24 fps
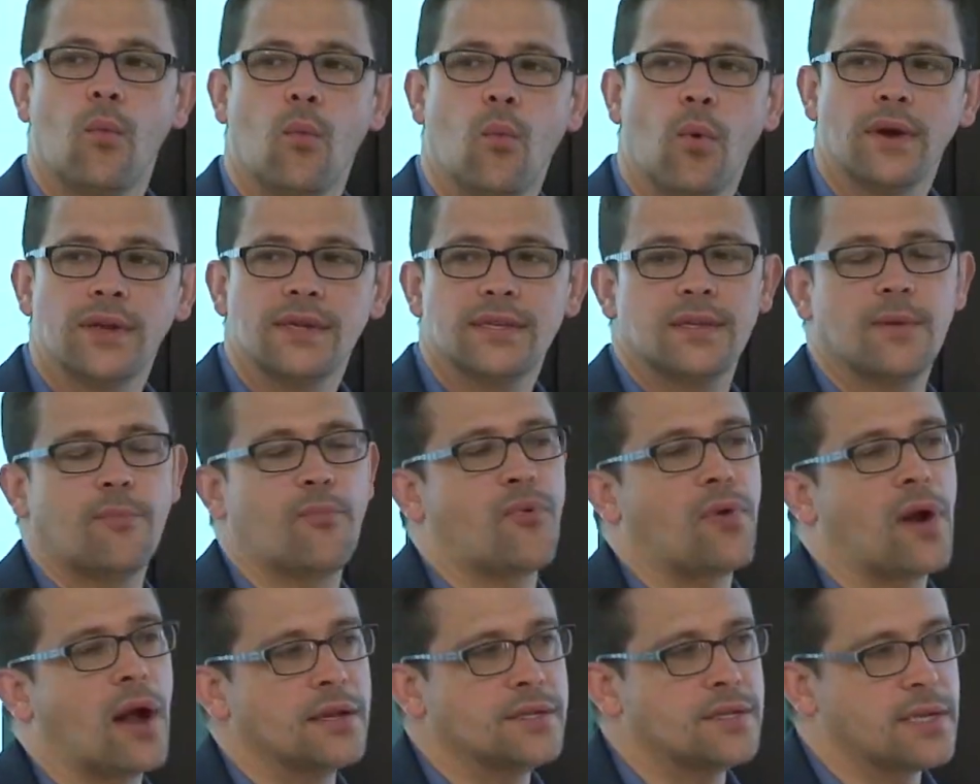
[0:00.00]
what is the
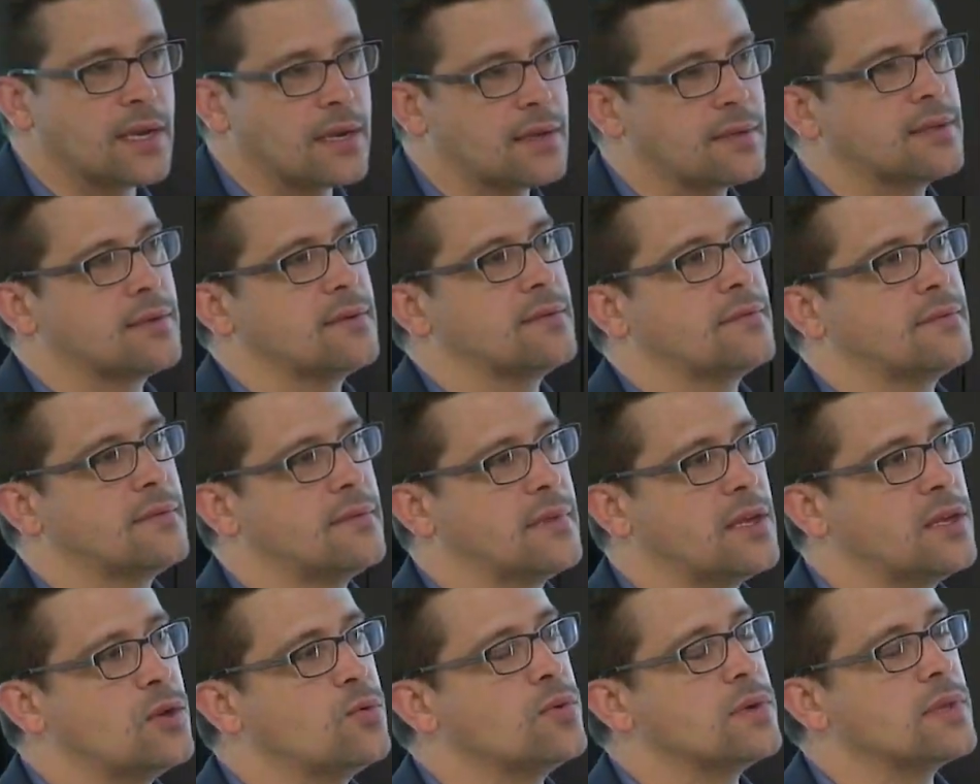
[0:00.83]
project
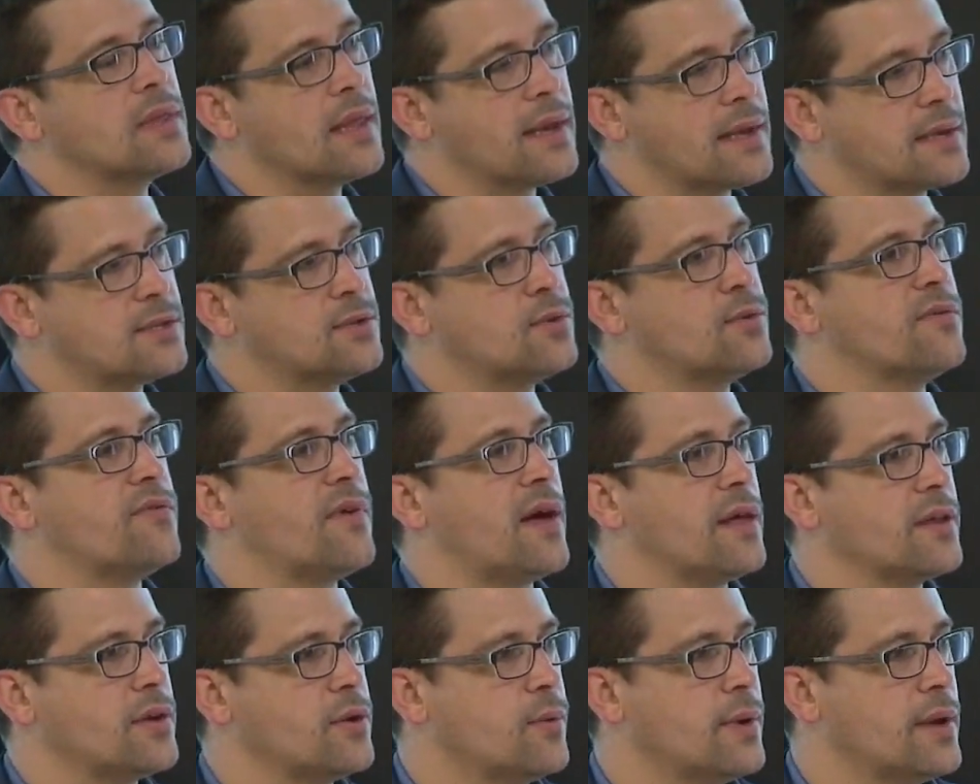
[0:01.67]
that you would like to
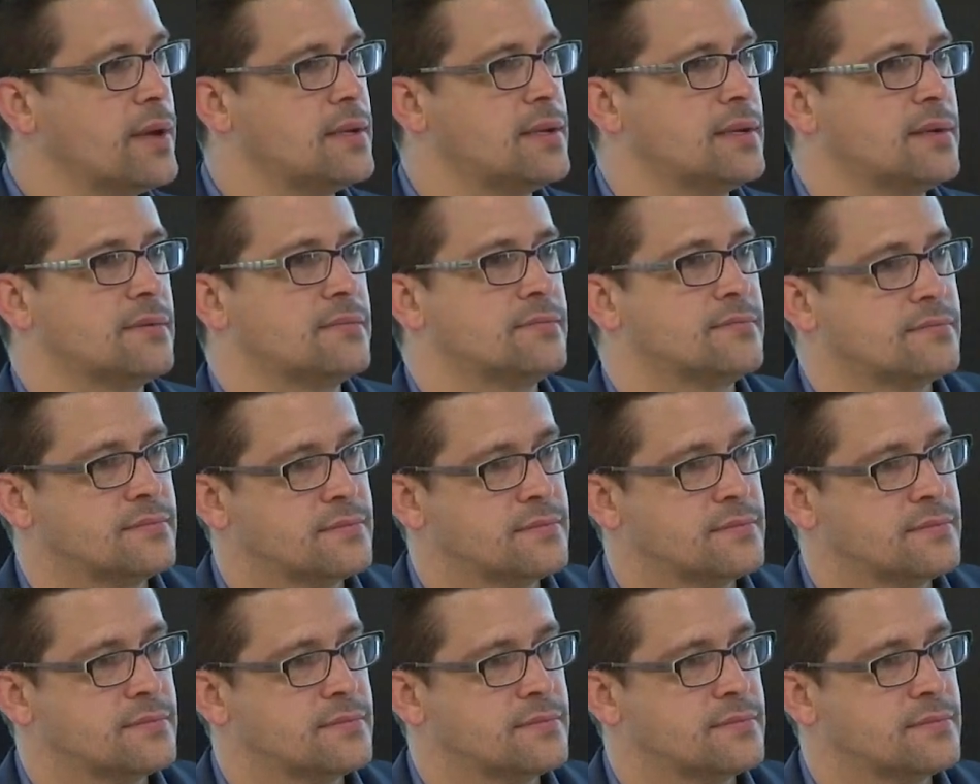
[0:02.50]
evaluate.